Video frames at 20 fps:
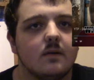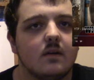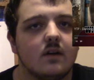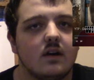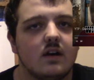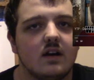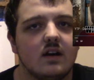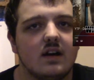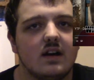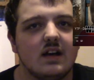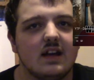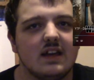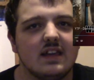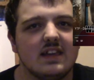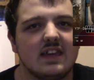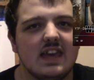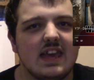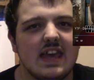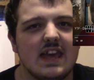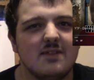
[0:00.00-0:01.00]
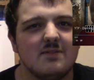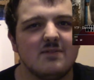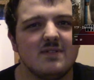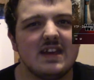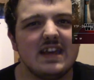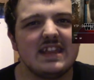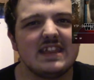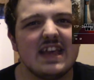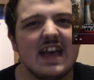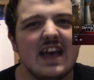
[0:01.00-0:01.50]
Oh, I can't
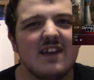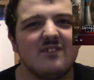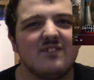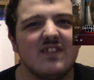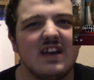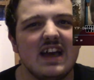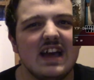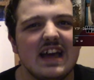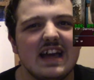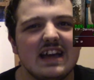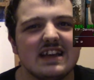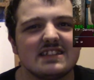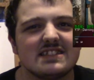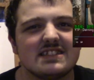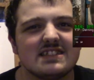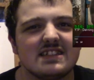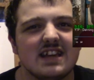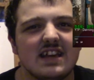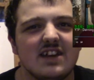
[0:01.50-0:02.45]
read that fast!